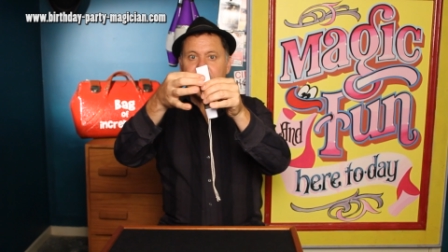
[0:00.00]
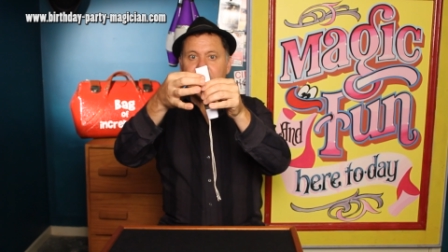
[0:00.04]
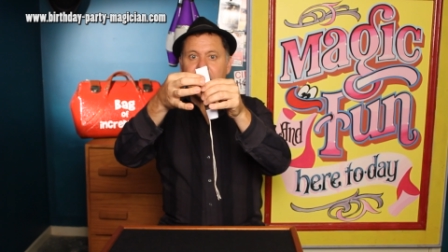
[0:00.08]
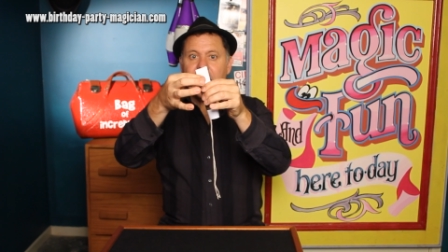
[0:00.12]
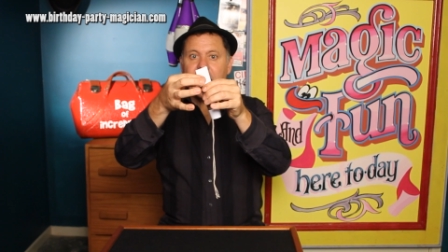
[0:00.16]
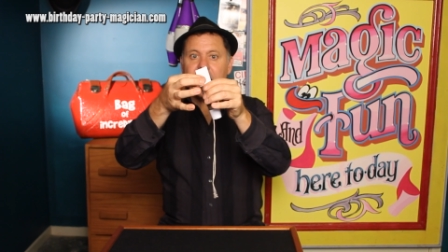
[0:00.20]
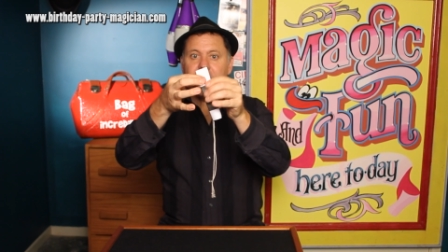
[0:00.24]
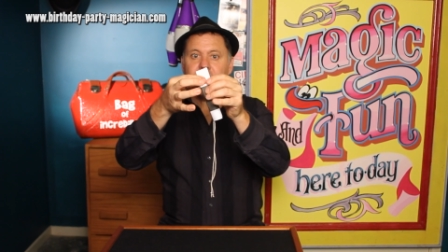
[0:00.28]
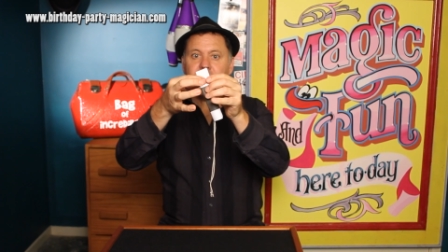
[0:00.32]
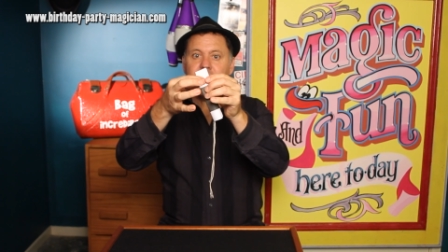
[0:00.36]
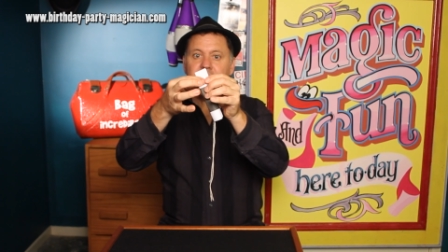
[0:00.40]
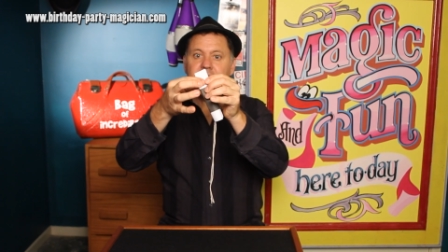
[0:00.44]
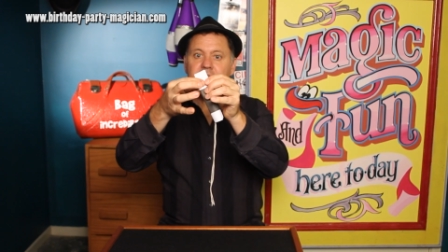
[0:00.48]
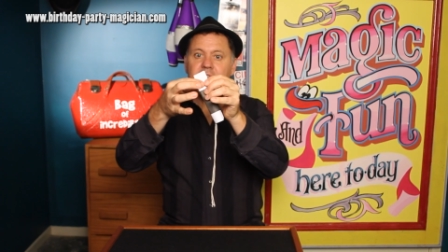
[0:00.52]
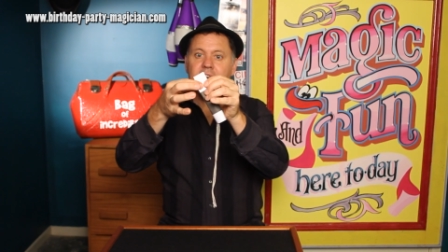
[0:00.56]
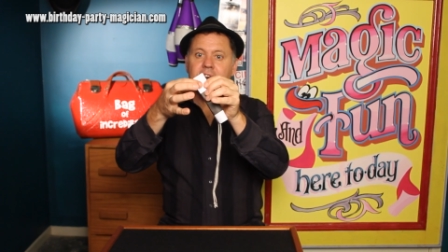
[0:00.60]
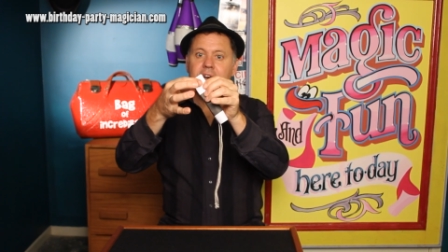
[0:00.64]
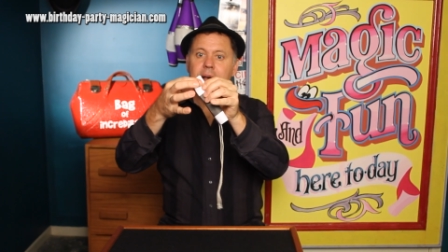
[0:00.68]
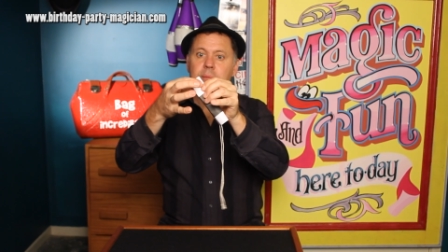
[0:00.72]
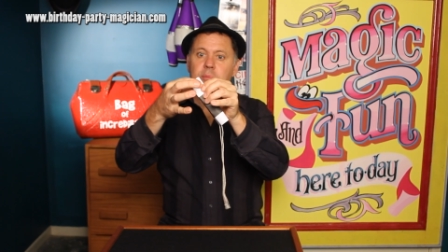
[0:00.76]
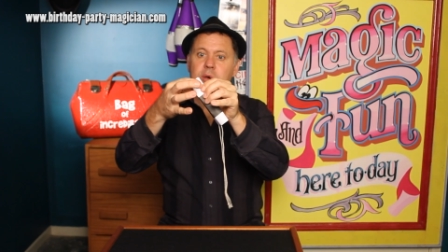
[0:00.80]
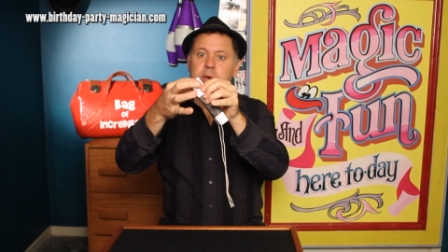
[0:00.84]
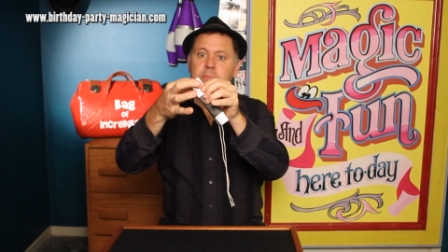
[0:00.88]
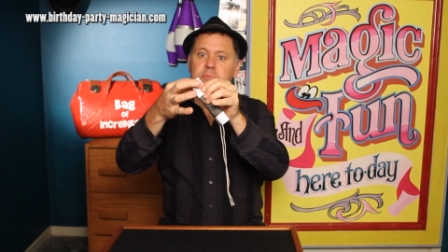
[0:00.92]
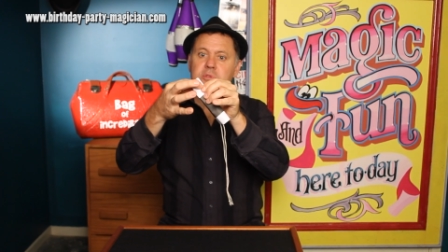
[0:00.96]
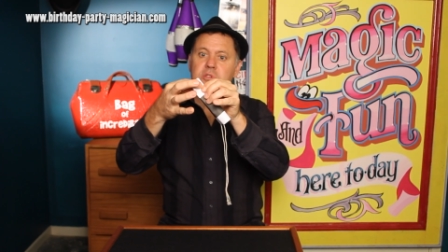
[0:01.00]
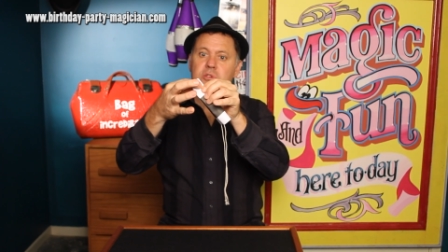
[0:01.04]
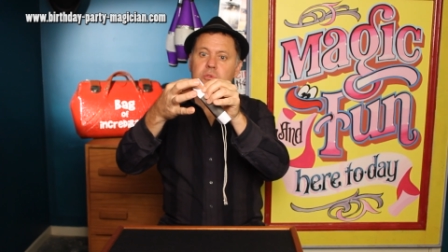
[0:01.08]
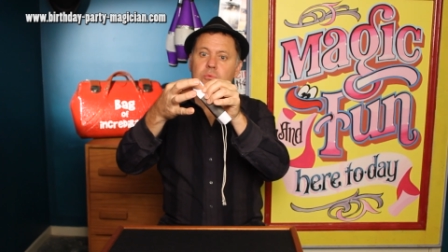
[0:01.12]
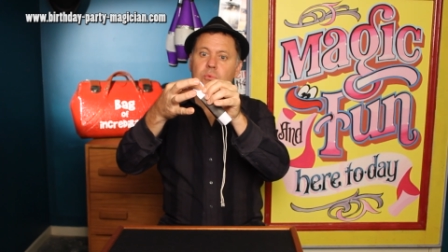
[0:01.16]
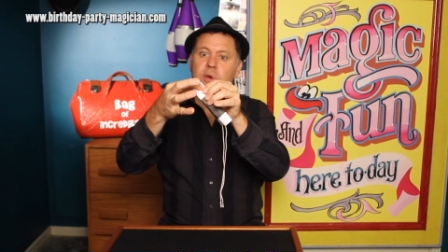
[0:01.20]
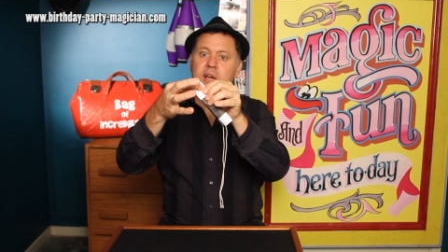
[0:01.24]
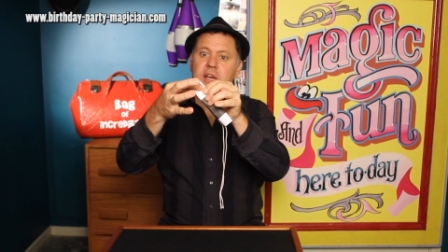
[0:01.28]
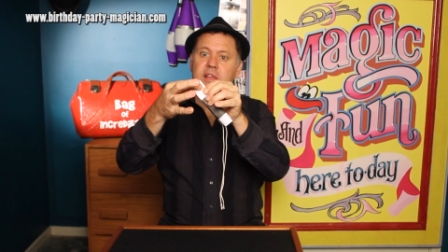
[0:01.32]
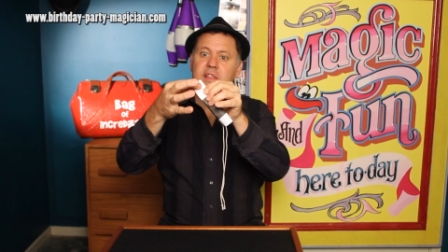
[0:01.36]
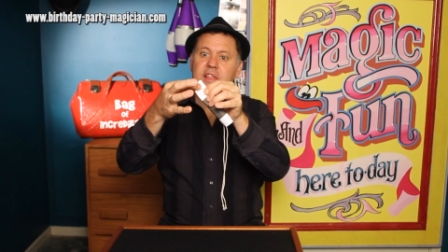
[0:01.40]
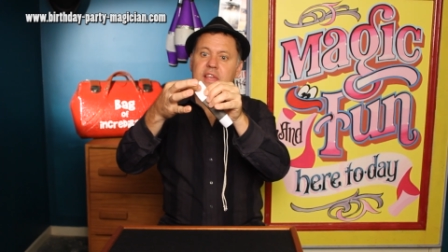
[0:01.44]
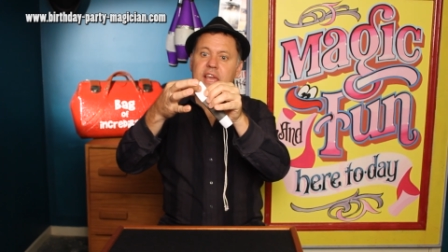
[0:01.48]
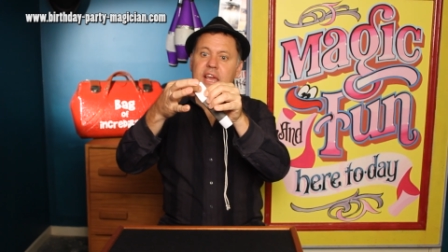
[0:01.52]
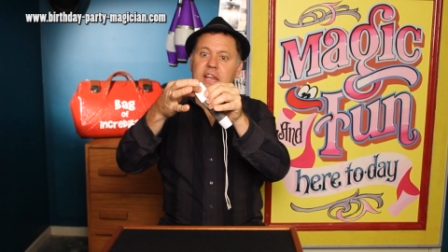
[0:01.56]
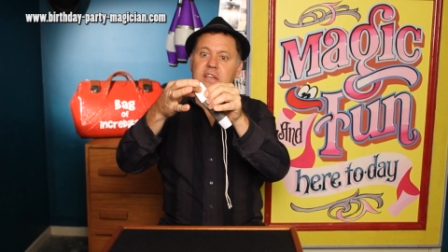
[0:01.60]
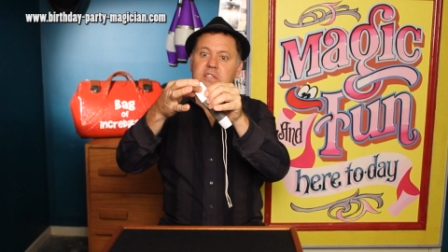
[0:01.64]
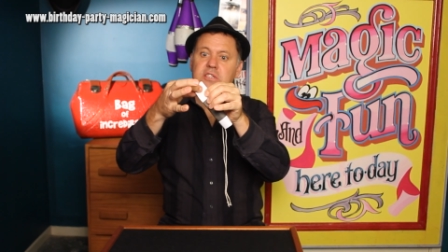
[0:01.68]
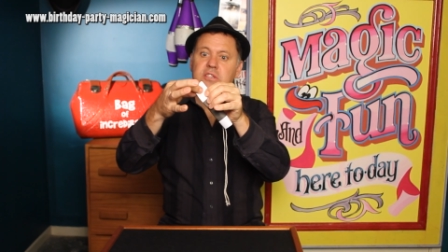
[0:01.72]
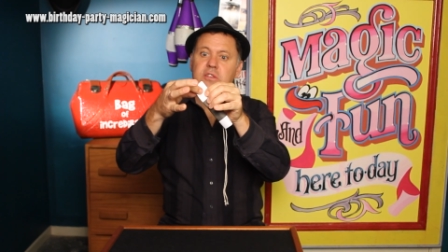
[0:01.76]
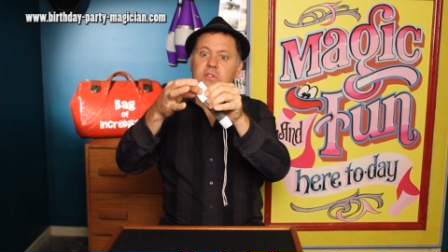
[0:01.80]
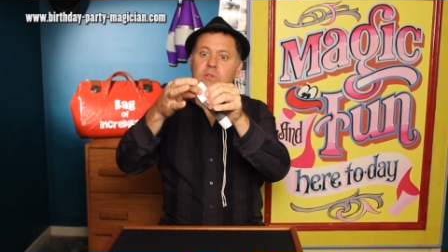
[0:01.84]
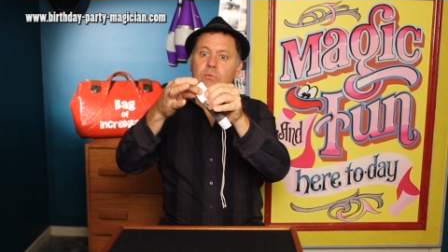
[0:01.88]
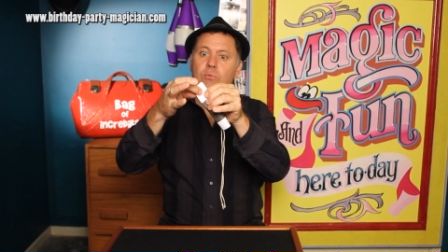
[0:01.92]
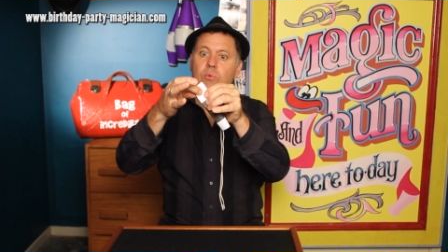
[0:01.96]
and then come up to where the
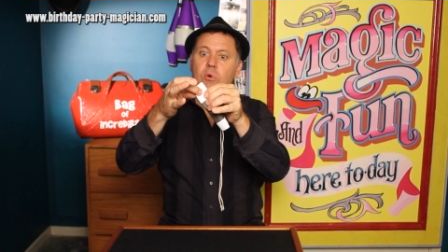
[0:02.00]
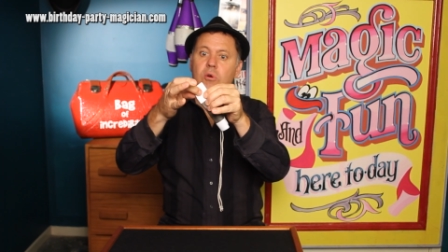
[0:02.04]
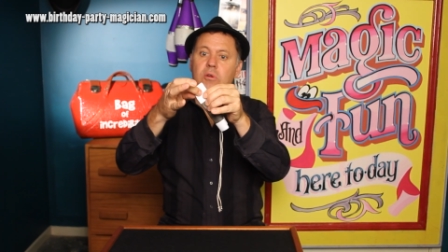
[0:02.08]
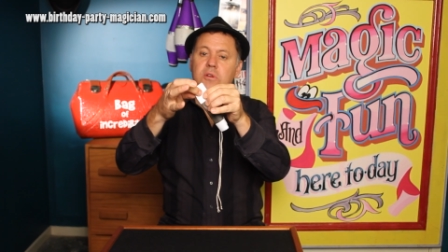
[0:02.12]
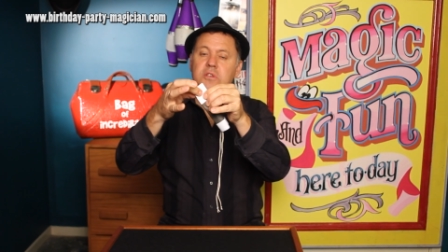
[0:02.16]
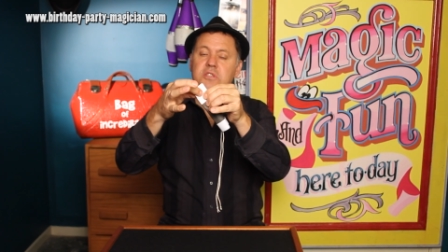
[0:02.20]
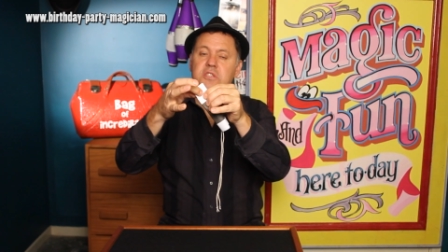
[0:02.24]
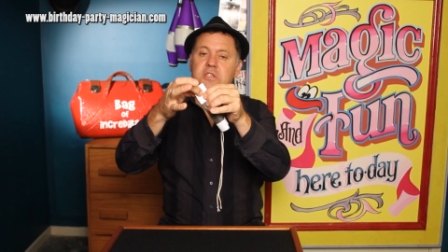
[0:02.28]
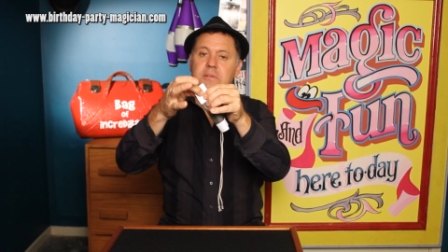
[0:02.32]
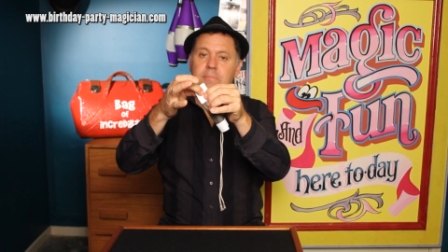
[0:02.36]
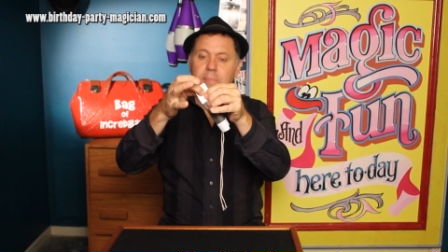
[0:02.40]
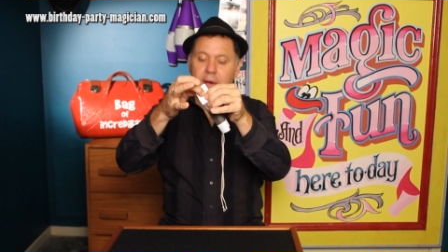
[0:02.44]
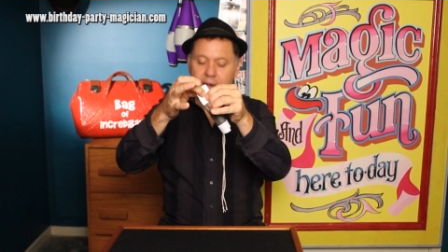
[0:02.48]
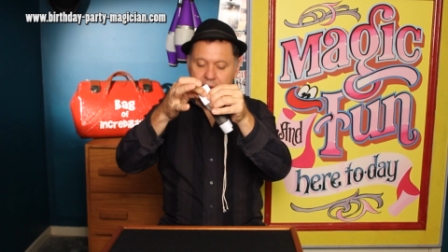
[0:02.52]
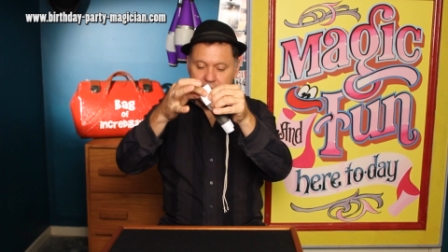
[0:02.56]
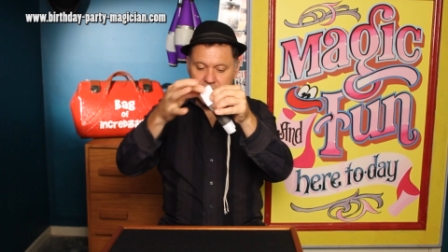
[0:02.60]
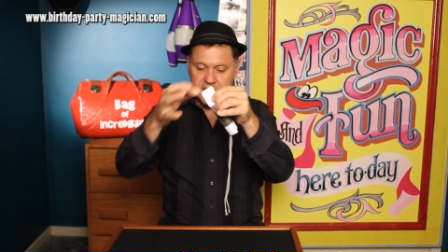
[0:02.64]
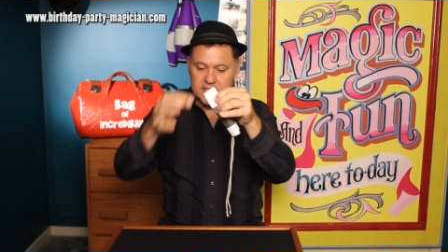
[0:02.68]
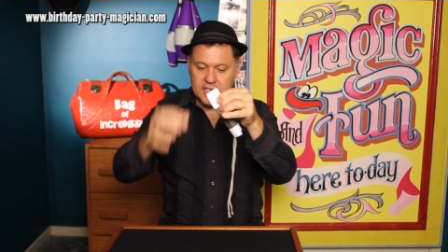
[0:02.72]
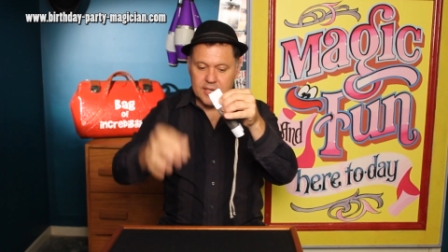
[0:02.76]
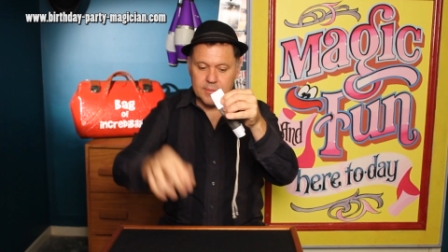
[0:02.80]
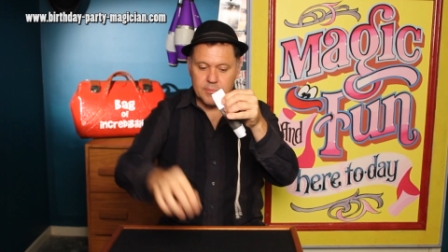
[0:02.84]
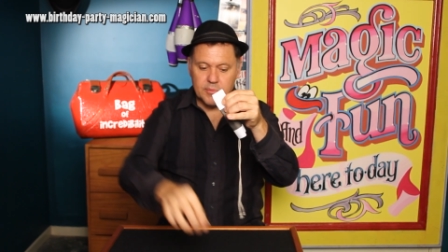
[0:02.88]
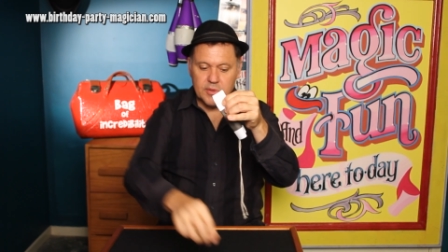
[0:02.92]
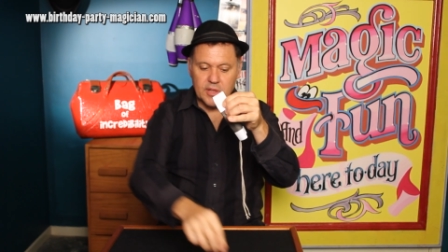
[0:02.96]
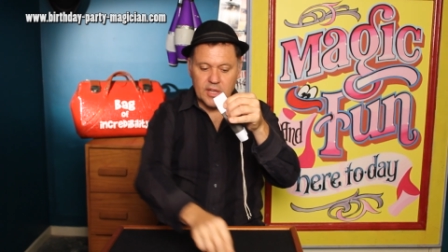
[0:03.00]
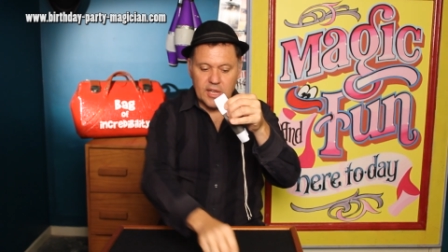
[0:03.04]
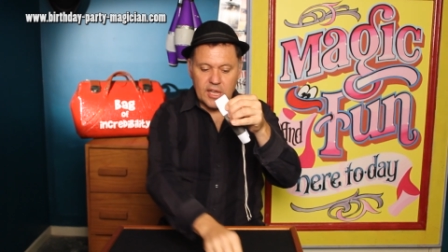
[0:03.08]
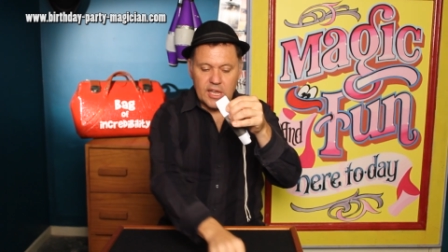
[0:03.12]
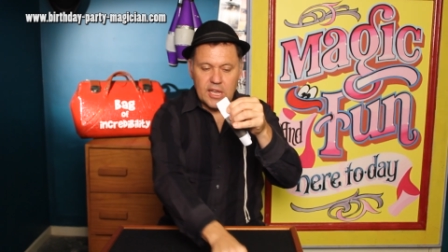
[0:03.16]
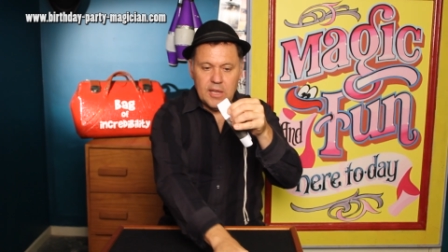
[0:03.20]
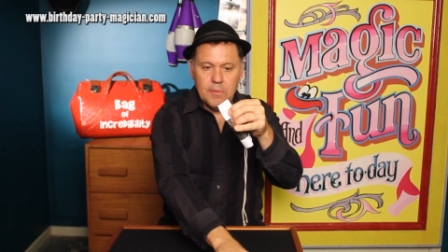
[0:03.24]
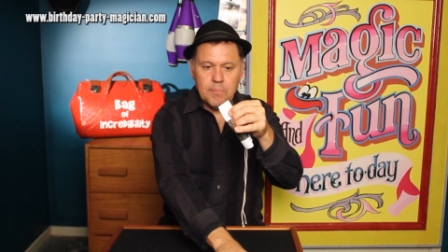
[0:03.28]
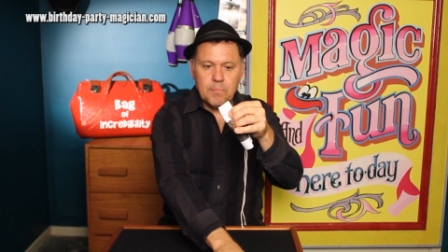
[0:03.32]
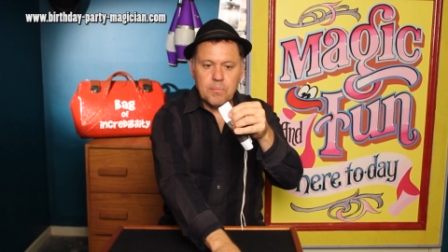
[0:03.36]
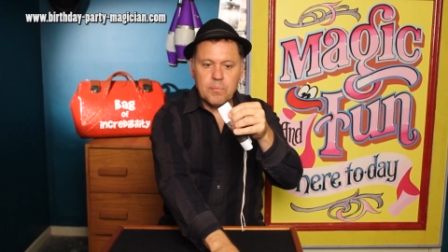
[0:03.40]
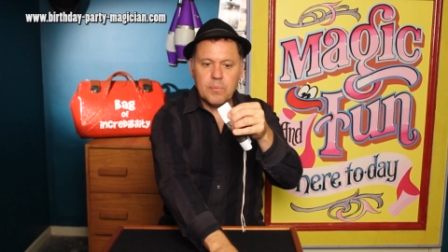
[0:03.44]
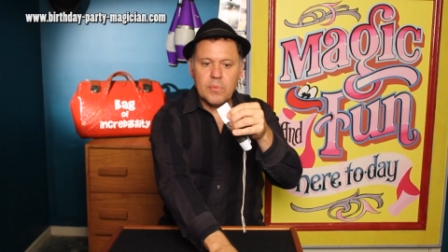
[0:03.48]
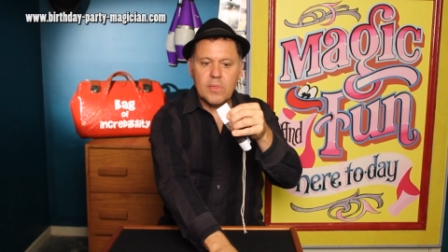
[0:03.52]
ends of the wands are marked up there